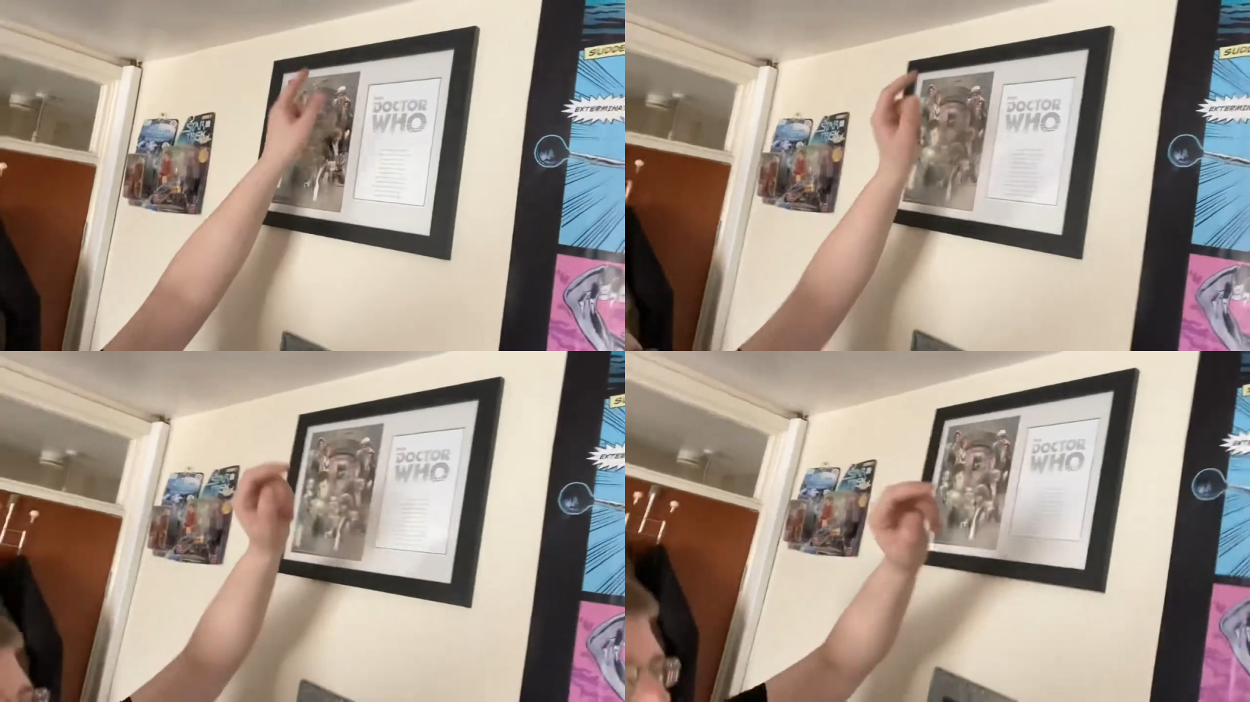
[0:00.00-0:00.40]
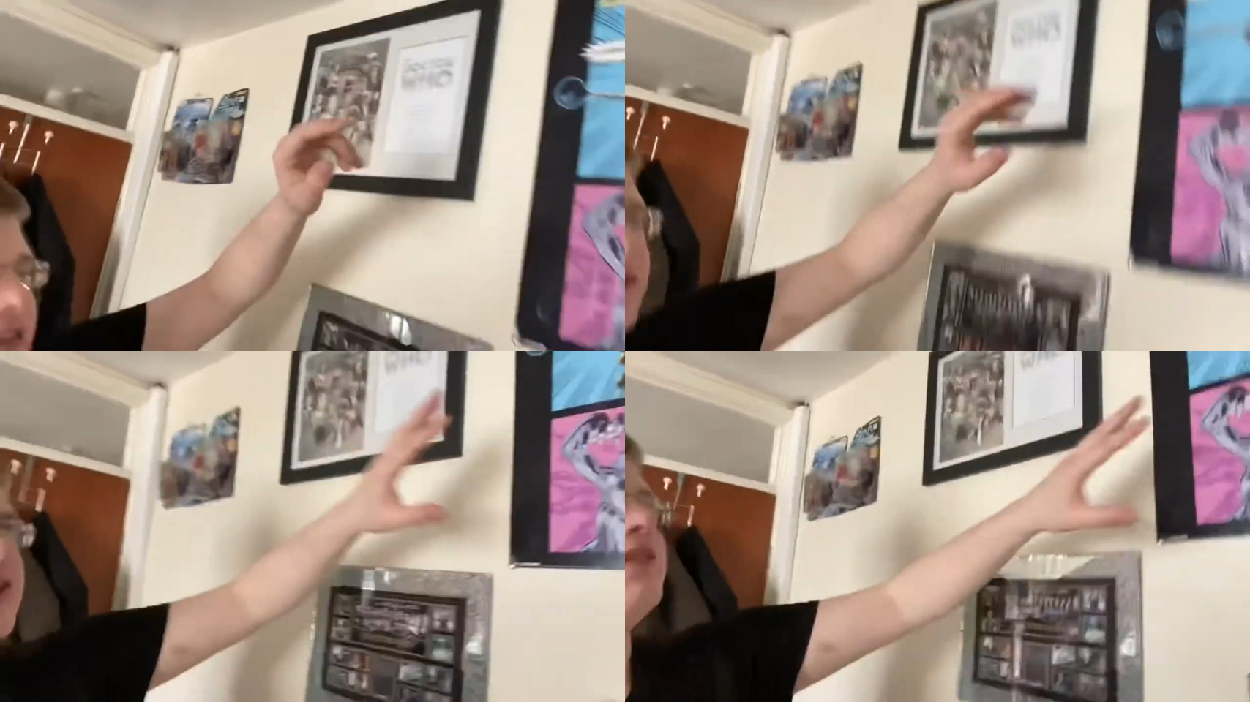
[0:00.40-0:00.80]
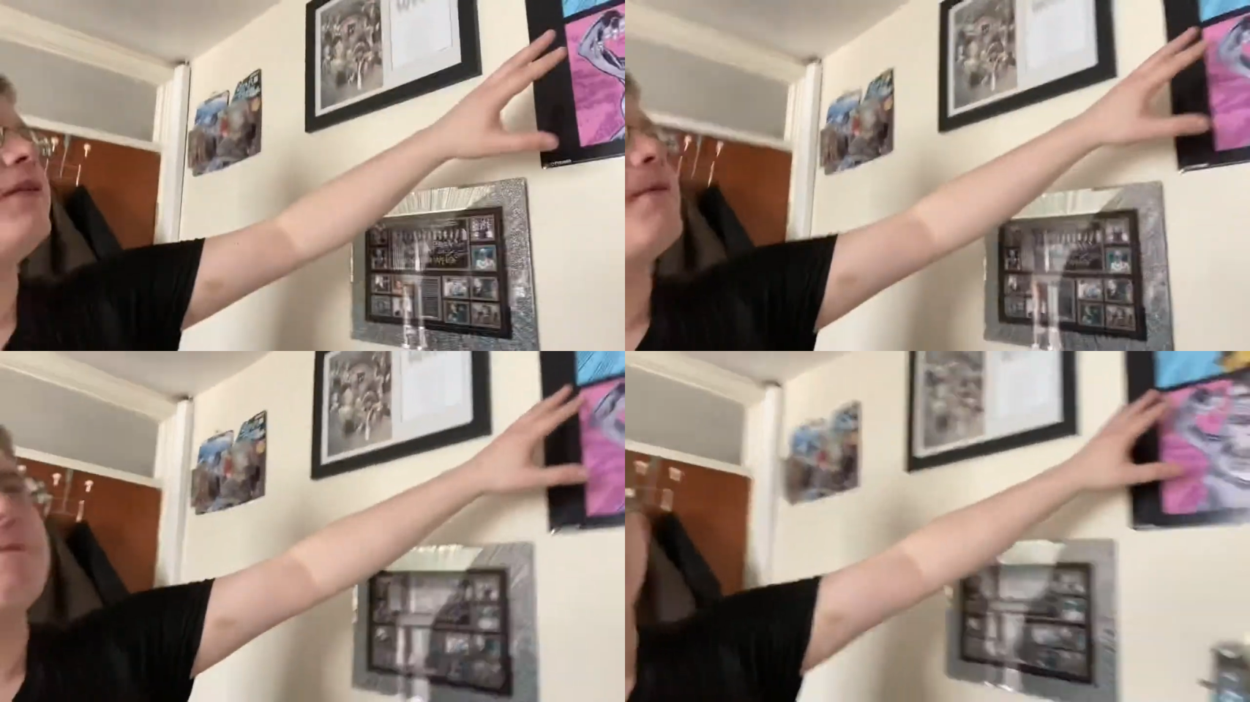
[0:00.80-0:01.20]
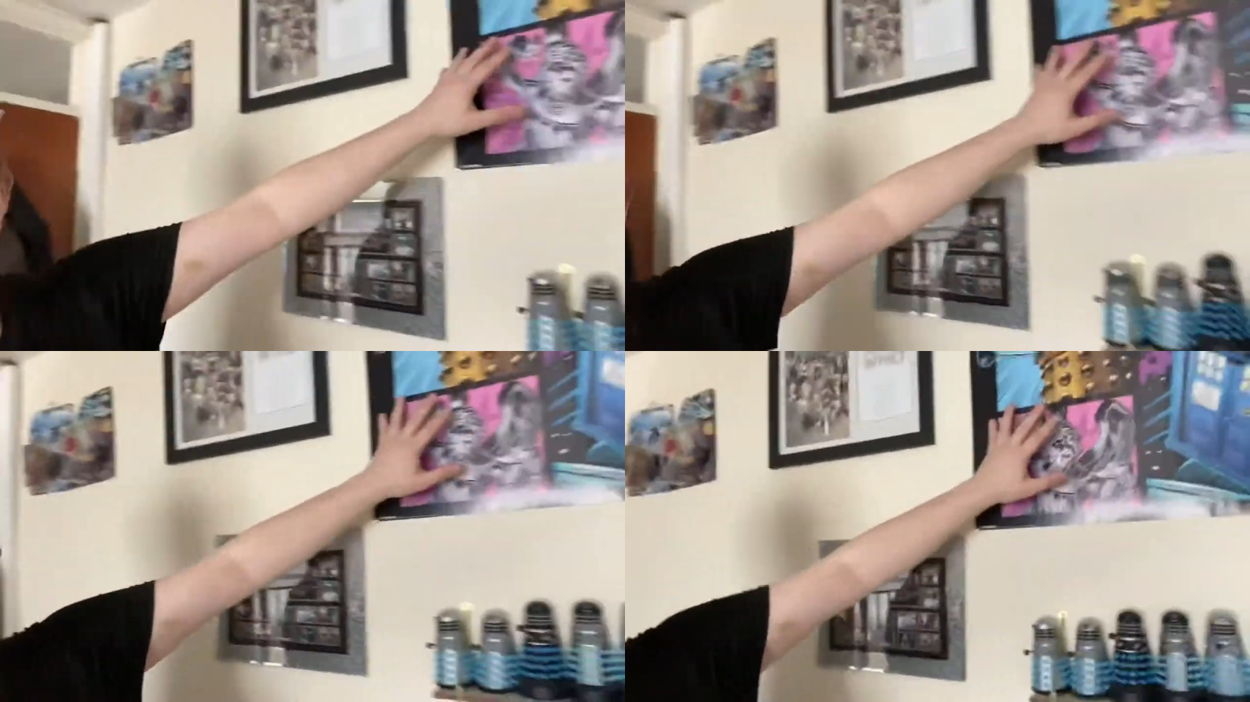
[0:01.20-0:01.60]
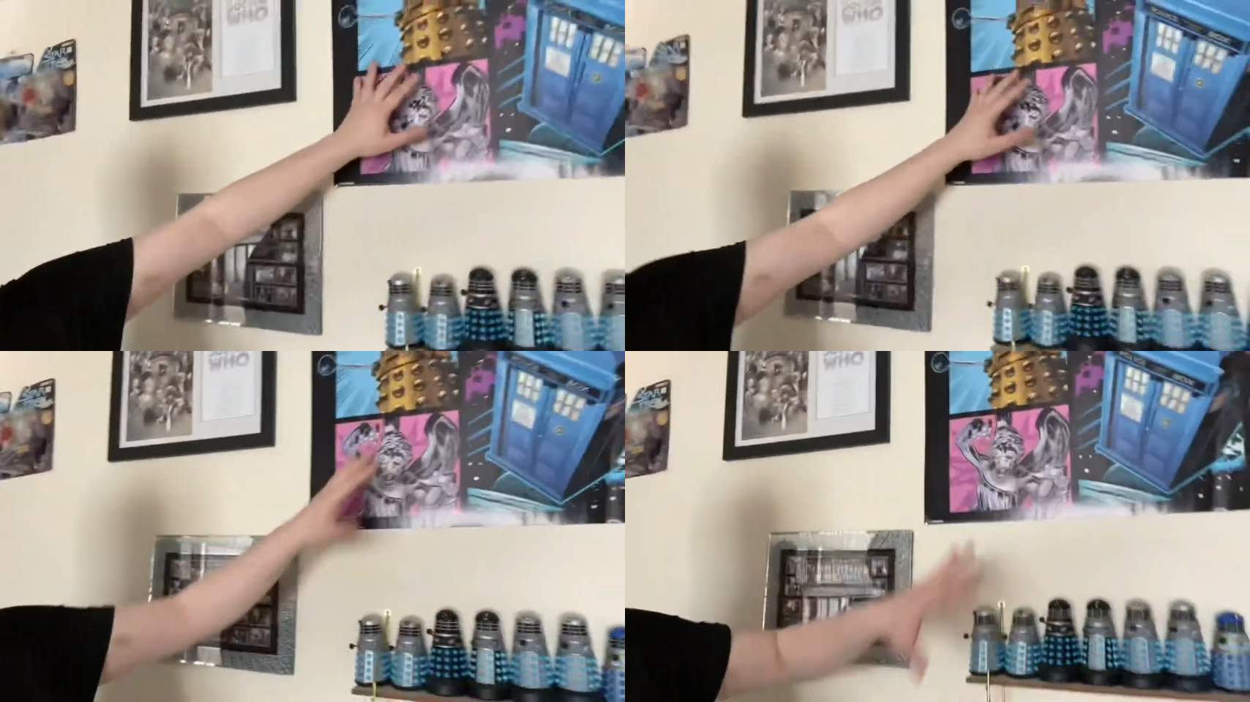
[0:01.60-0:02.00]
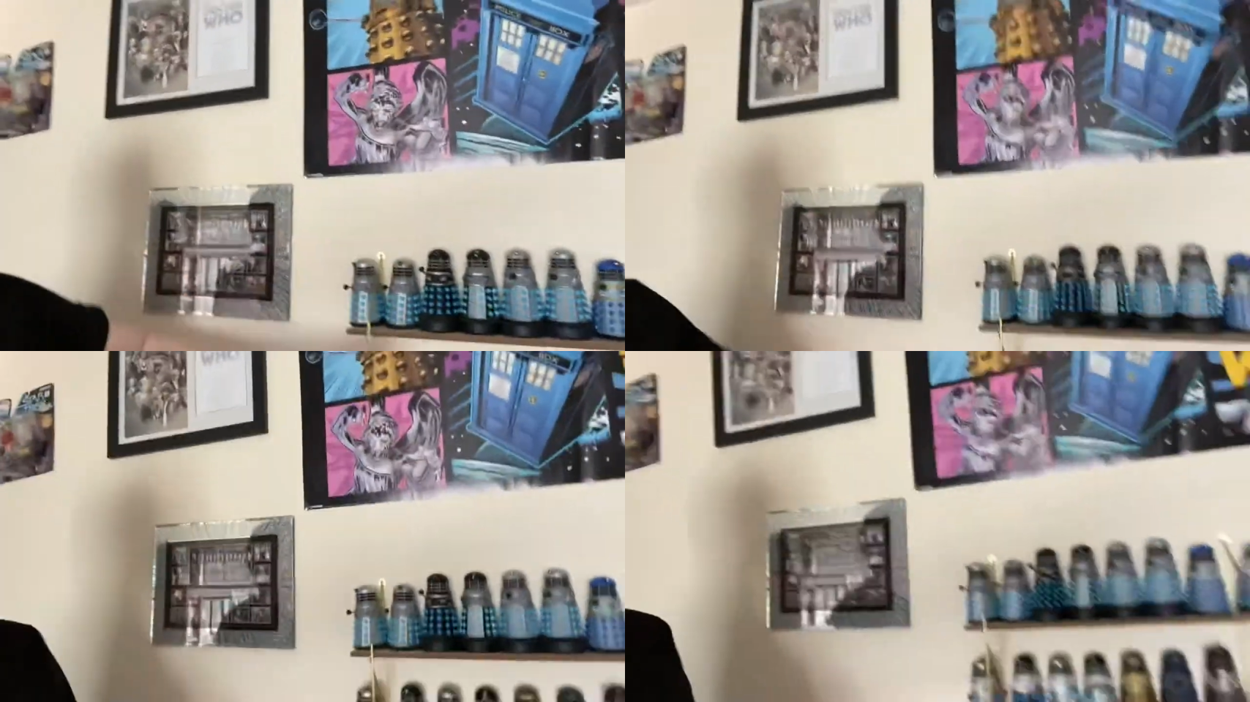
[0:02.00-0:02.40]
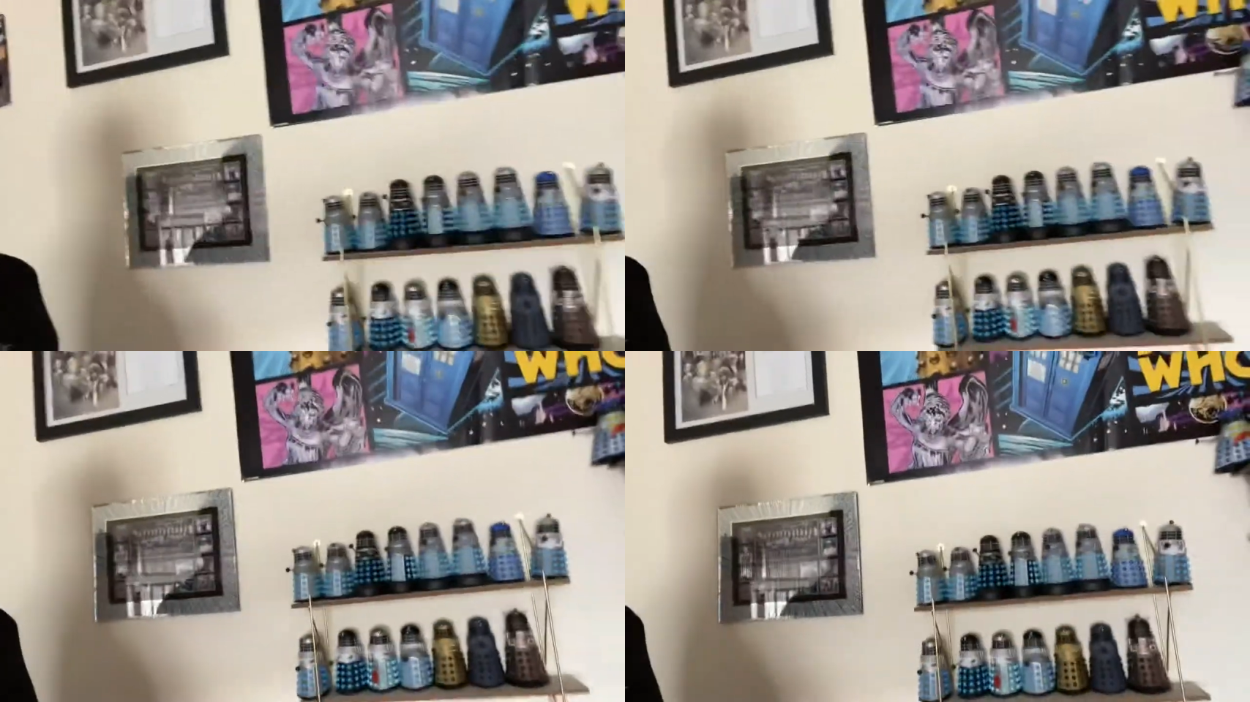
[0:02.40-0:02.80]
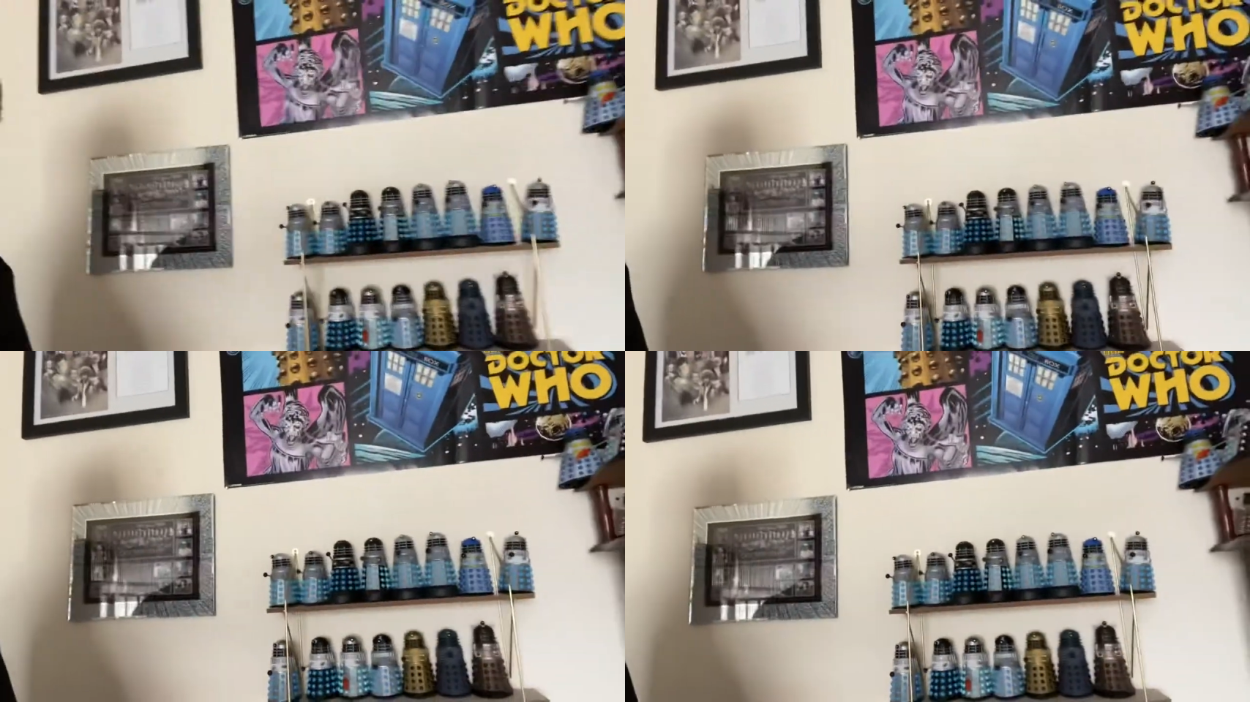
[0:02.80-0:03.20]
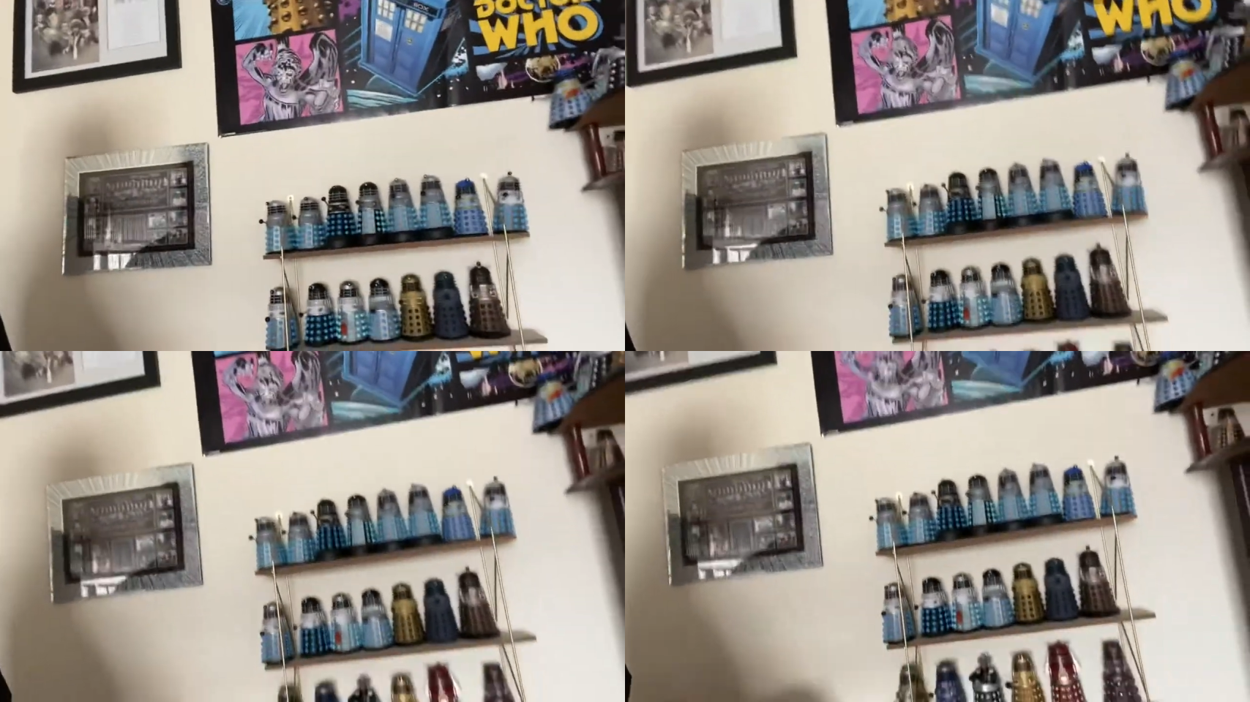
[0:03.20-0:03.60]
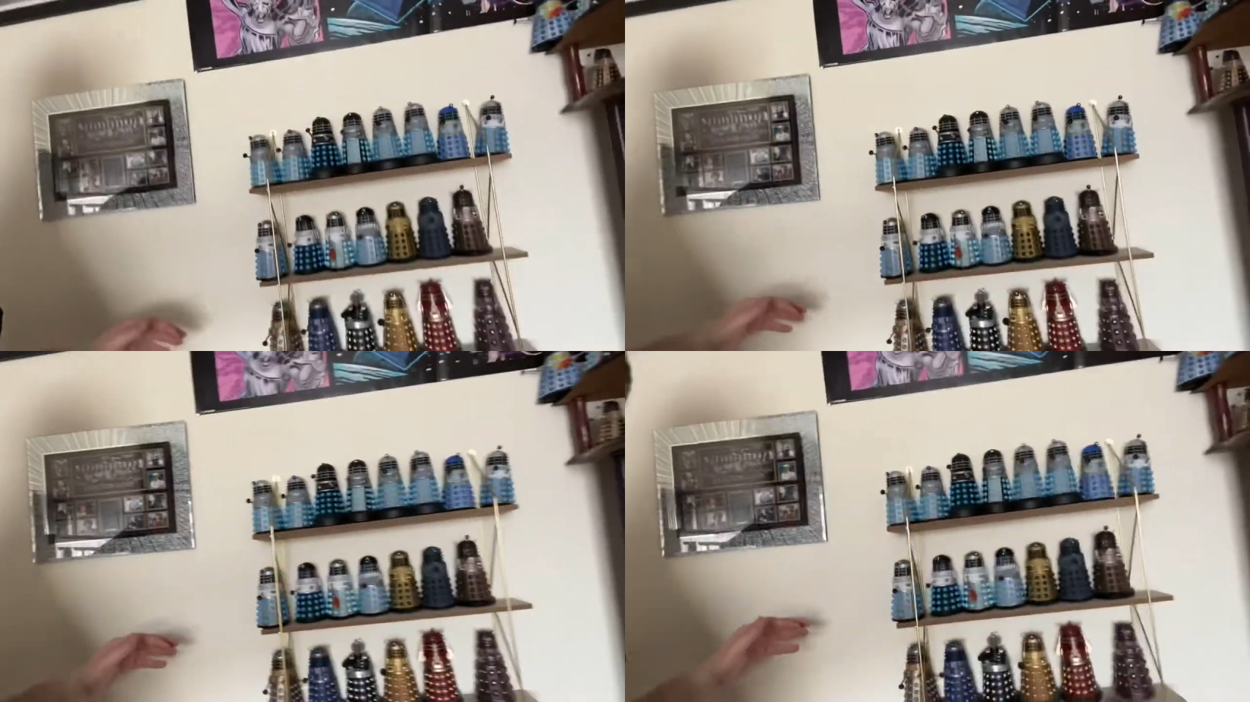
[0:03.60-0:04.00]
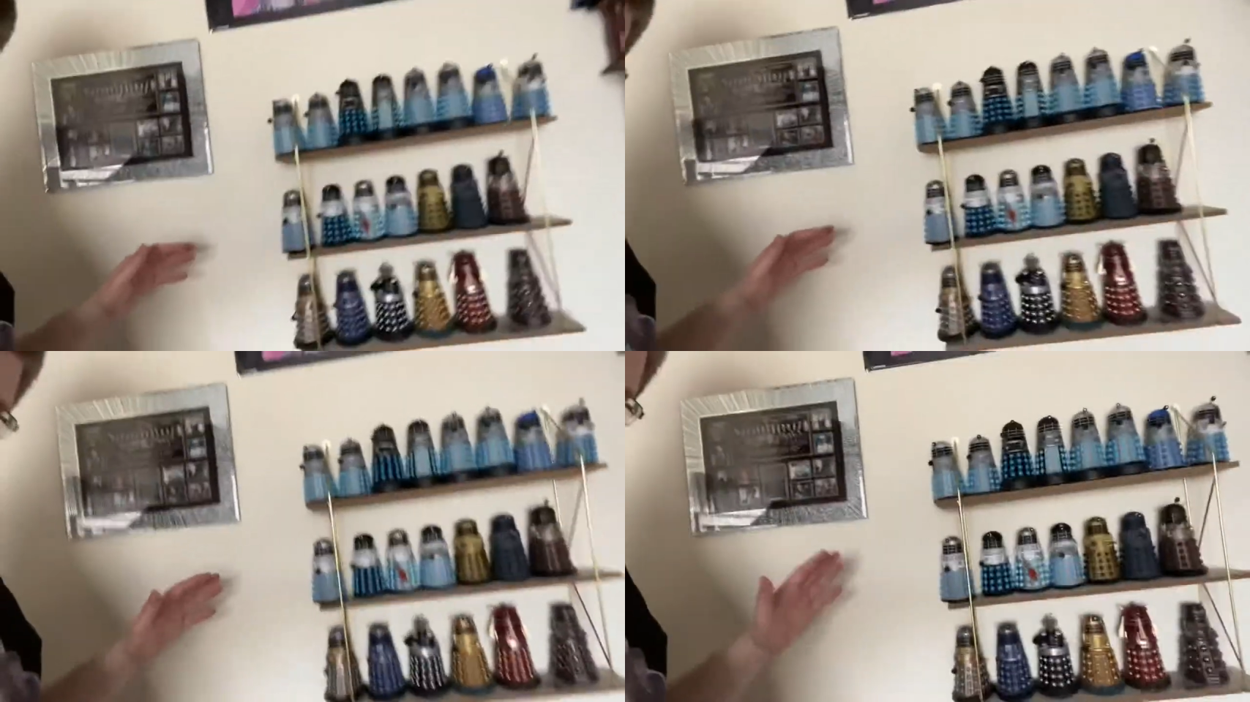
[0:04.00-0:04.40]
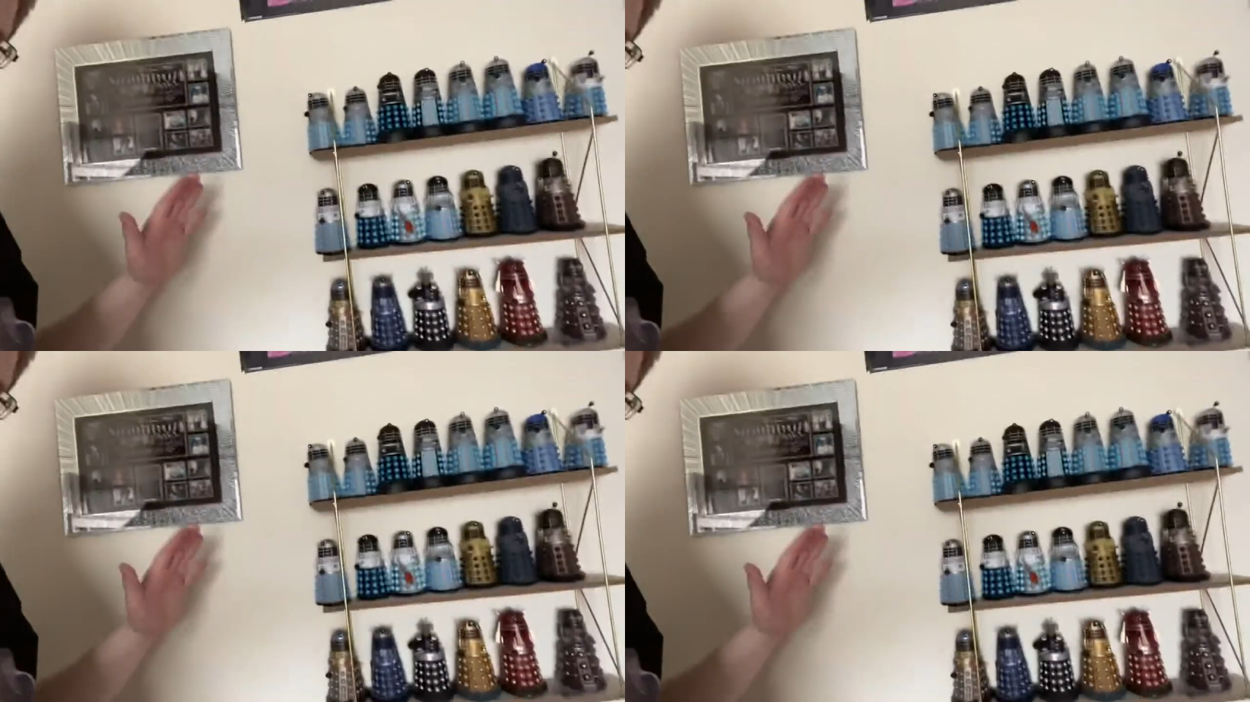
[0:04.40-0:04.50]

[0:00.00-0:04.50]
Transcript: Nobody's mouth can be seen.